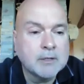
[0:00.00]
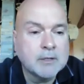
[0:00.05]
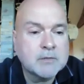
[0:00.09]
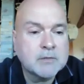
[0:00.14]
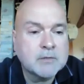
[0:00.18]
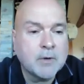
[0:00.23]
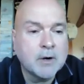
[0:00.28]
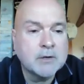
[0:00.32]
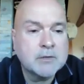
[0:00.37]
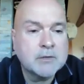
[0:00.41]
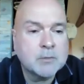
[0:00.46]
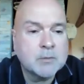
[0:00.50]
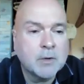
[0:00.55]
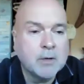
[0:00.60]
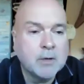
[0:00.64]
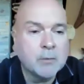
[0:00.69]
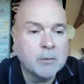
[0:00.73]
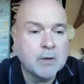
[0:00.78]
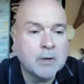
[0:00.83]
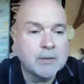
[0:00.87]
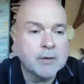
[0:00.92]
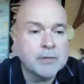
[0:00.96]
first one
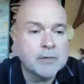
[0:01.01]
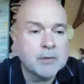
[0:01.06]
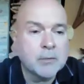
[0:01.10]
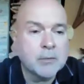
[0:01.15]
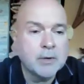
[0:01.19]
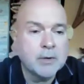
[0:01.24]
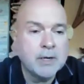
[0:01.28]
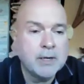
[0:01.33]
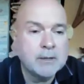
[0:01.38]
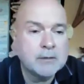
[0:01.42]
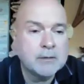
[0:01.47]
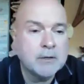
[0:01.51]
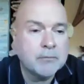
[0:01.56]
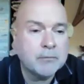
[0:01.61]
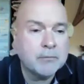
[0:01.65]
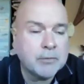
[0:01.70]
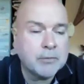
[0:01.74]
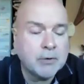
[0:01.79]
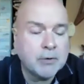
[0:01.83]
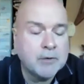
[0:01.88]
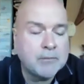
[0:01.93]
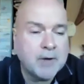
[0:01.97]
where the
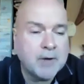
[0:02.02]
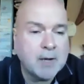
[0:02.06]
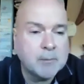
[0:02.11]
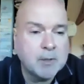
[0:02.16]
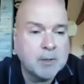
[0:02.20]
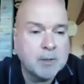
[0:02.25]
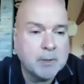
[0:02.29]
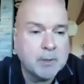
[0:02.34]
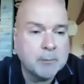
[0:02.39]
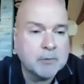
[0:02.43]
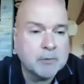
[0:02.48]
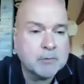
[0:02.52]
three family members were